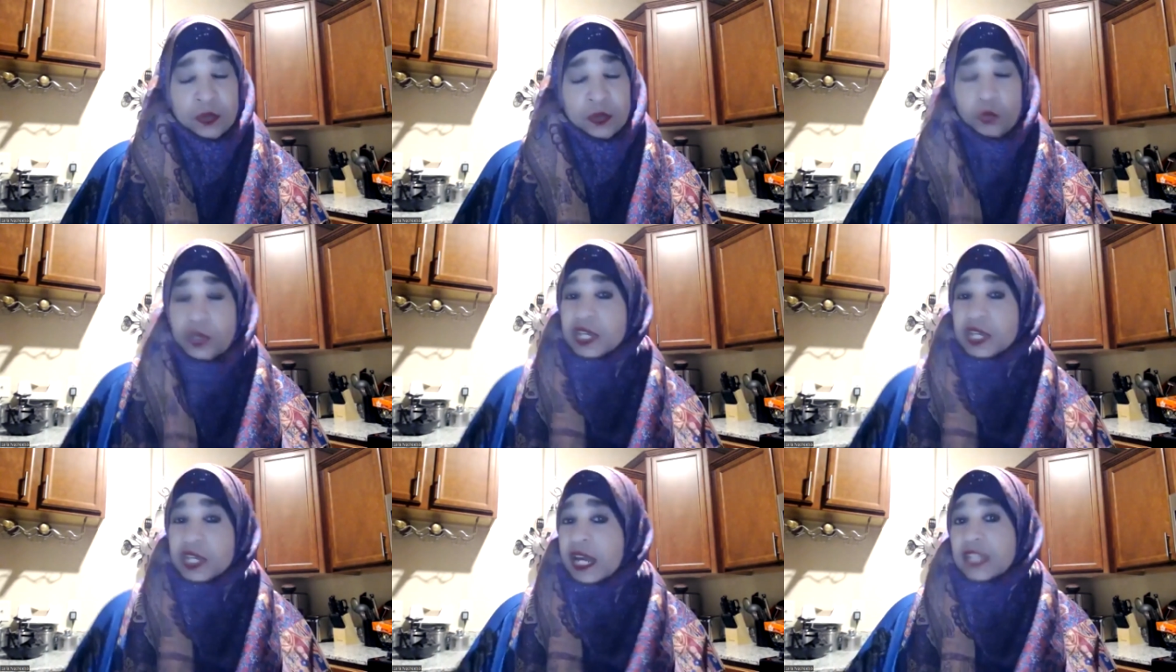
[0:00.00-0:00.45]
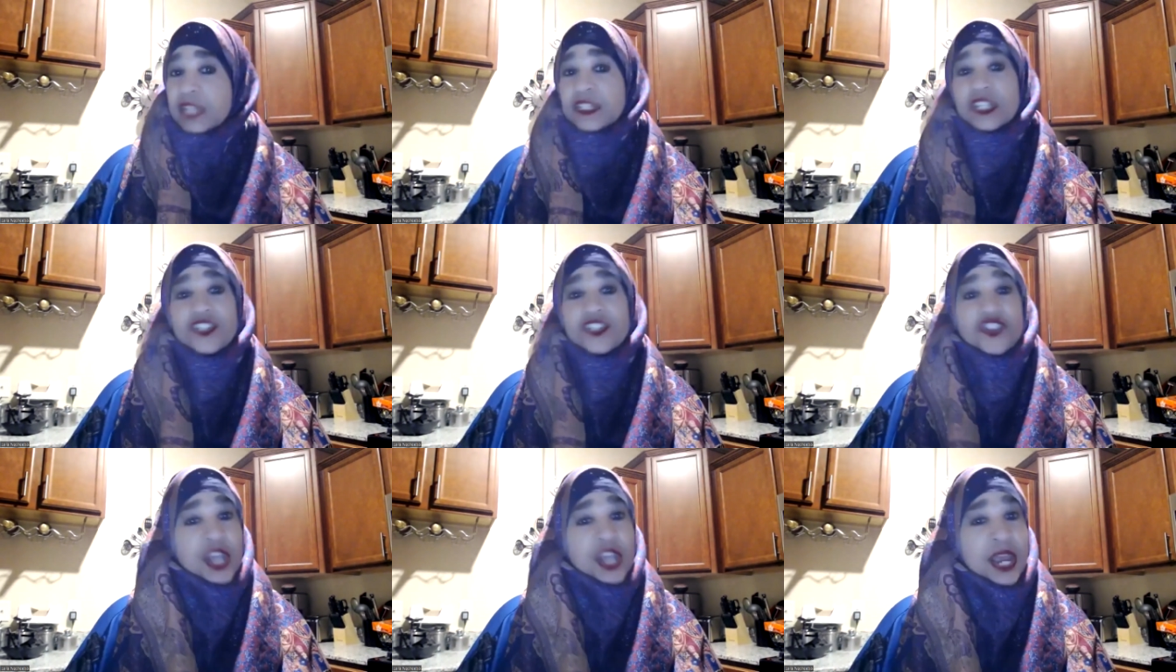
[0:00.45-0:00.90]
We got
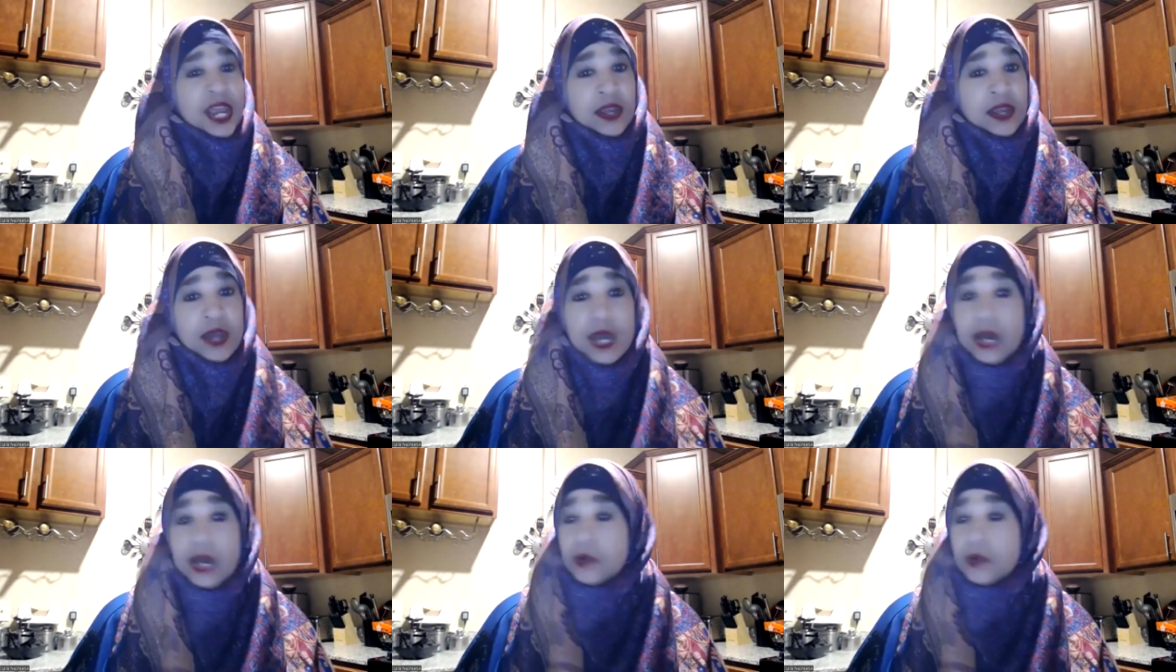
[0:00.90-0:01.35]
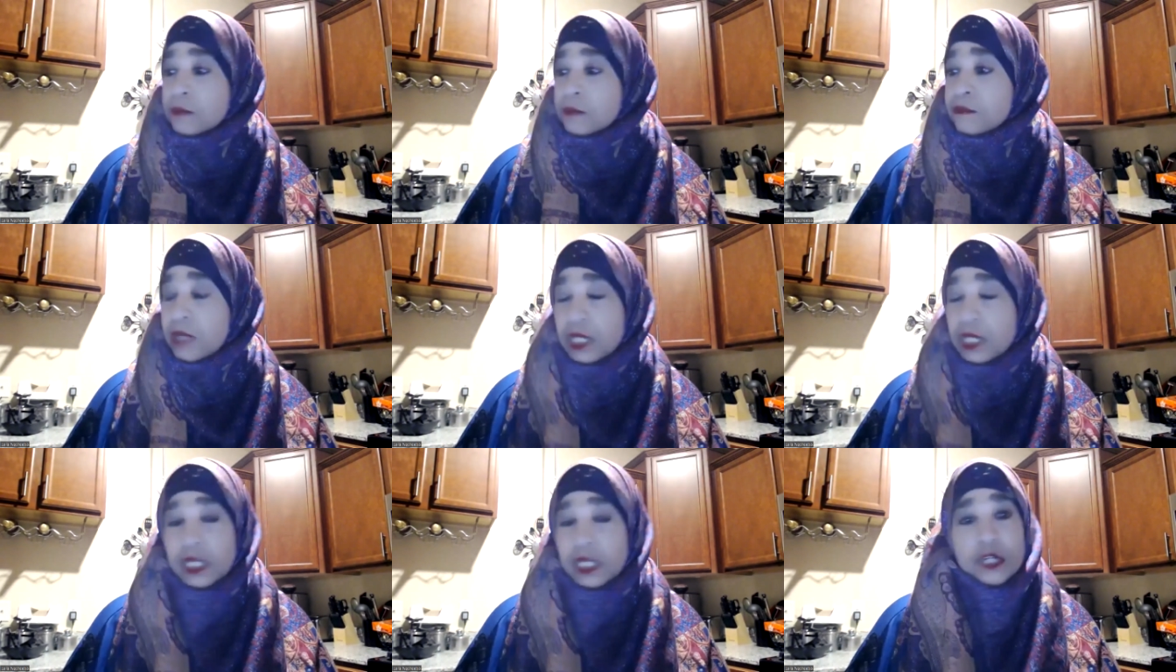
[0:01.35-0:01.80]
to check
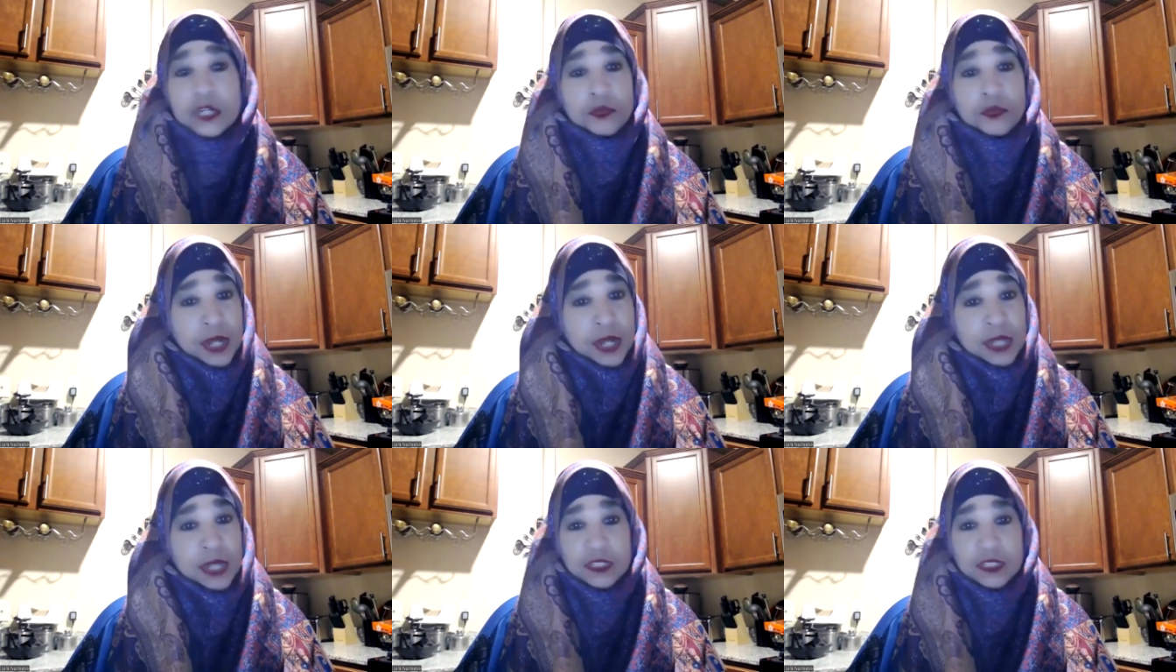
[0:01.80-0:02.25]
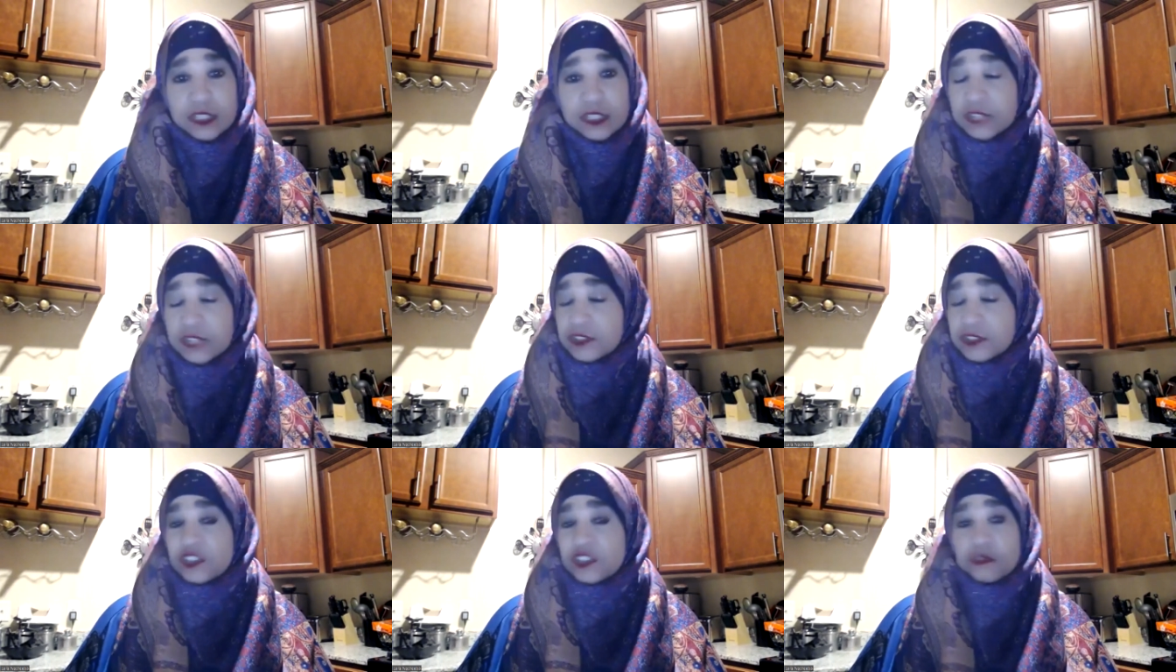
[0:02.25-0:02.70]
our blood
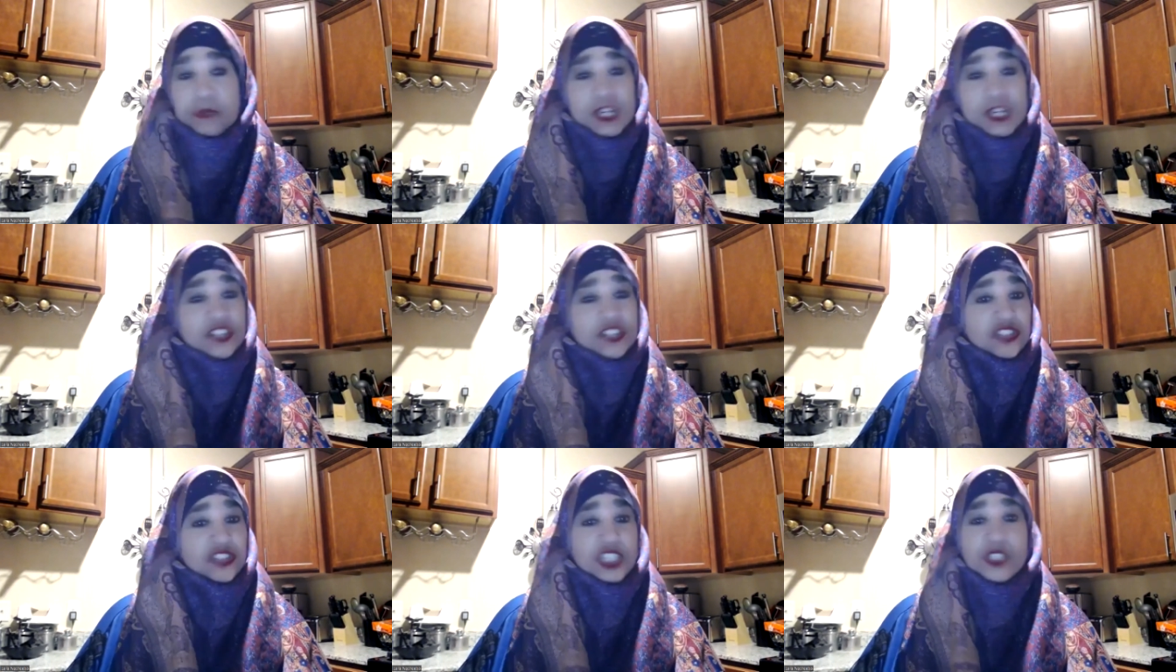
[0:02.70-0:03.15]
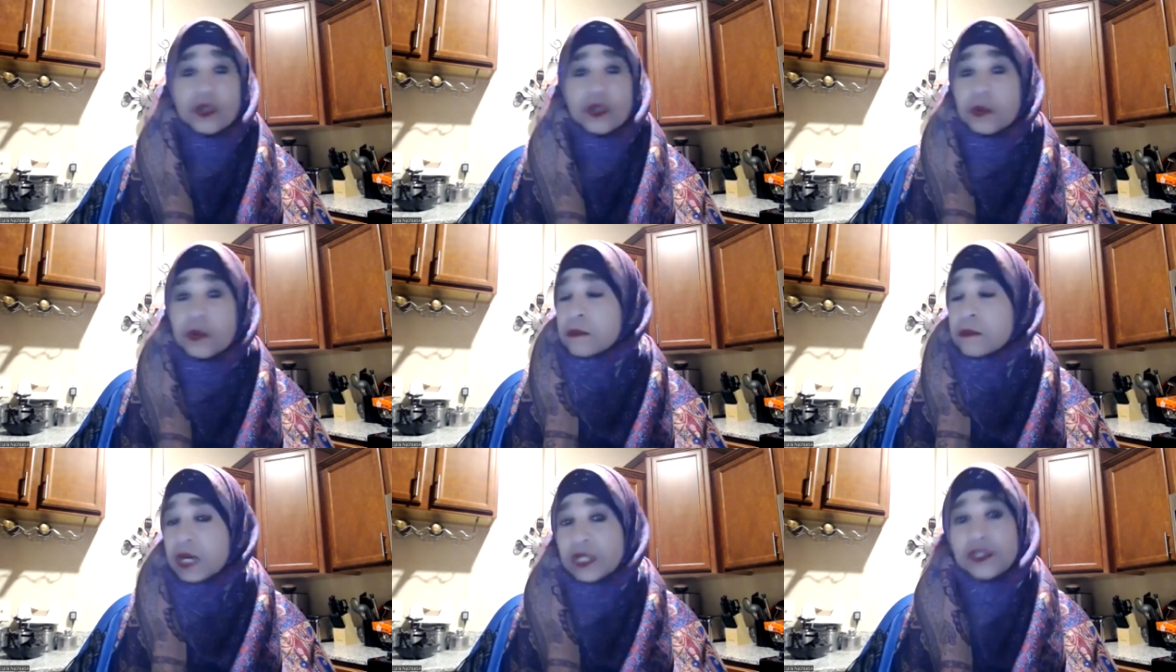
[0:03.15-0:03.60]
relatives, especially
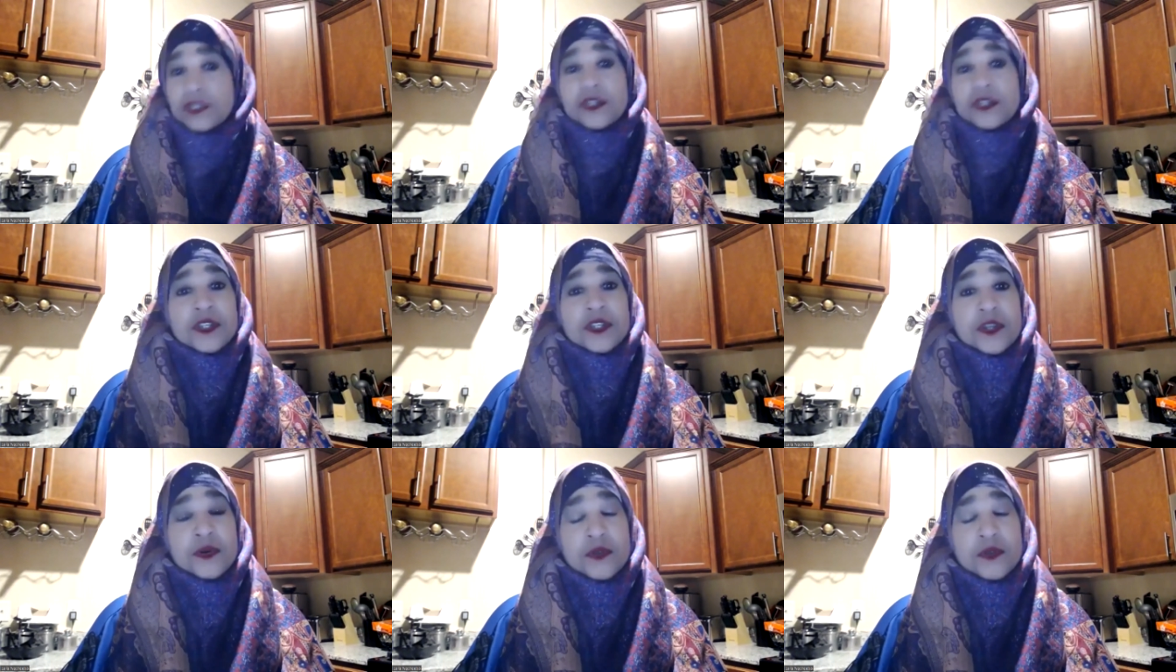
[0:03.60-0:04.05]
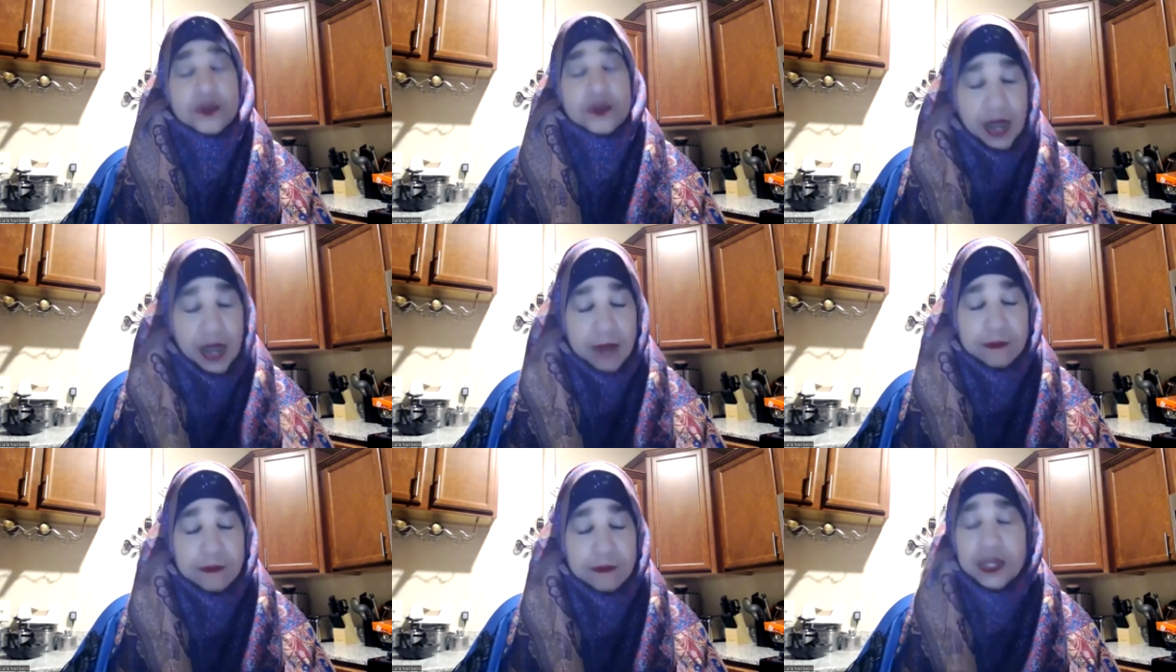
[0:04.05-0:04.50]
your mother, your
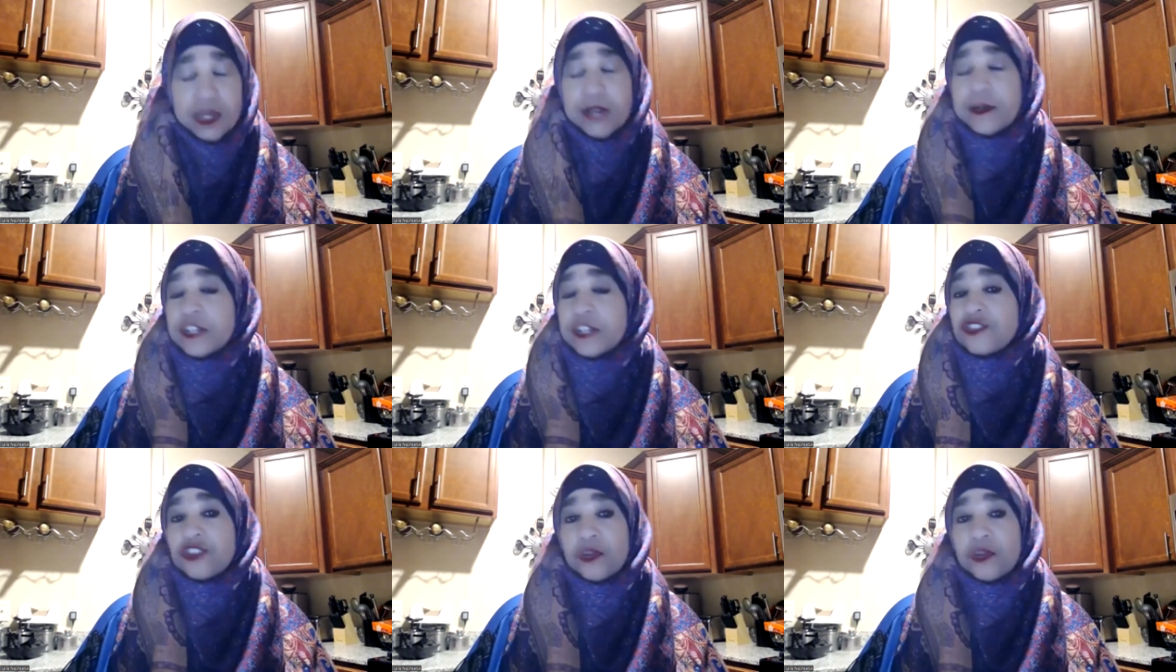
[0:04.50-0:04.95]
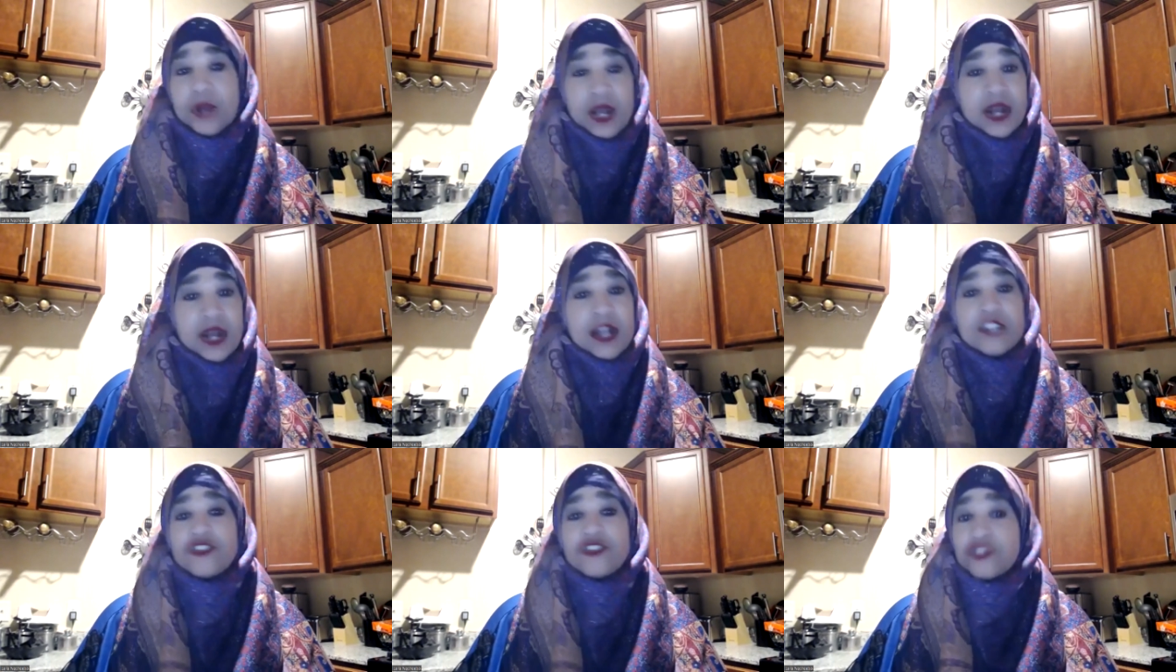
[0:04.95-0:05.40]
grandparents, your
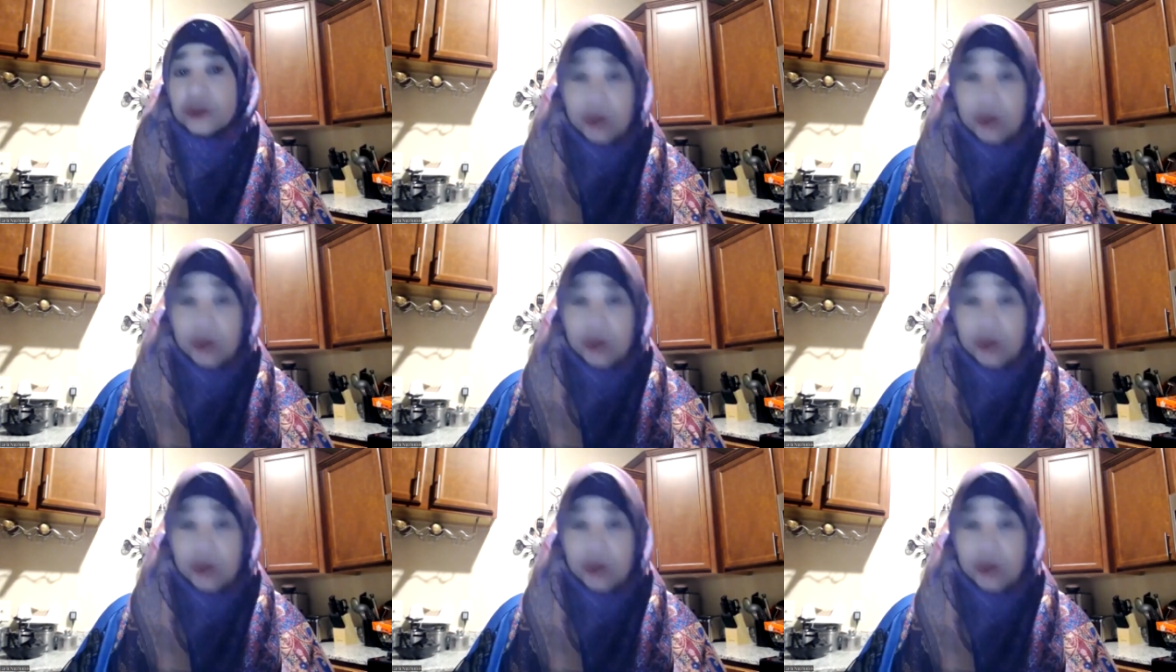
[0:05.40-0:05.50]
aunts,